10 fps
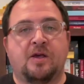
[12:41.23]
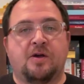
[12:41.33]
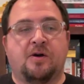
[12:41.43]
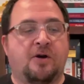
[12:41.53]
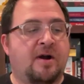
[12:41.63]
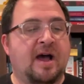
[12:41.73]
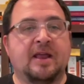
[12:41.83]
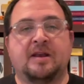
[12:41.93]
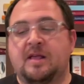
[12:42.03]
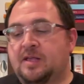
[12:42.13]
All right,
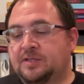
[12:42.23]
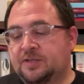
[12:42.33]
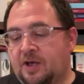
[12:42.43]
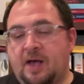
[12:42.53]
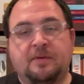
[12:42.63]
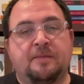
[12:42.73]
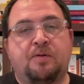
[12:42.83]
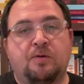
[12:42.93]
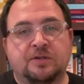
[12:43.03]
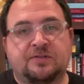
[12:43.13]
so I'm going to
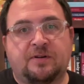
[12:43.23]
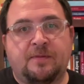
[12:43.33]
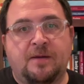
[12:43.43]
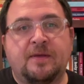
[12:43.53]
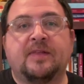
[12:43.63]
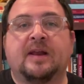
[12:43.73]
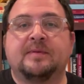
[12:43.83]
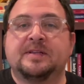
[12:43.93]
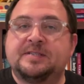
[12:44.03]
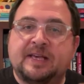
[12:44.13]
pause for a moment, and then I'm
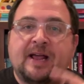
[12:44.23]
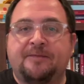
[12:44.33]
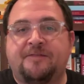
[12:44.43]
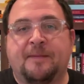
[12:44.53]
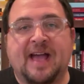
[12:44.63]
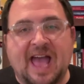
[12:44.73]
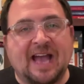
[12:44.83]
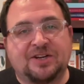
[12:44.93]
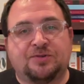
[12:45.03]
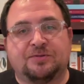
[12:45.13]
going to set up for my
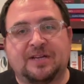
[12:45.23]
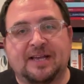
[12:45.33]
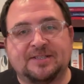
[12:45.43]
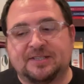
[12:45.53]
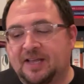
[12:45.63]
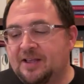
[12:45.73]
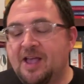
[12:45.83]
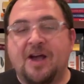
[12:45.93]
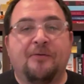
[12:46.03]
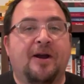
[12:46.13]
actual tasting,
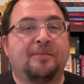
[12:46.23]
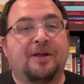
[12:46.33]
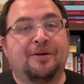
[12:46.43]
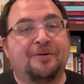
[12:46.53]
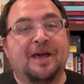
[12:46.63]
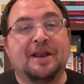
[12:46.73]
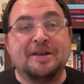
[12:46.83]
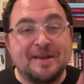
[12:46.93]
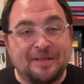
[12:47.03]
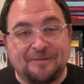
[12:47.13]
where I'm going to look at
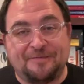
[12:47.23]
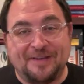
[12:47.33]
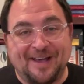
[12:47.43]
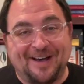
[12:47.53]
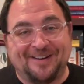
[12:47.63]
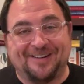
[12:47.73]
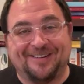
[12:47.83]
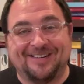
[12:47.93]
another Fiano.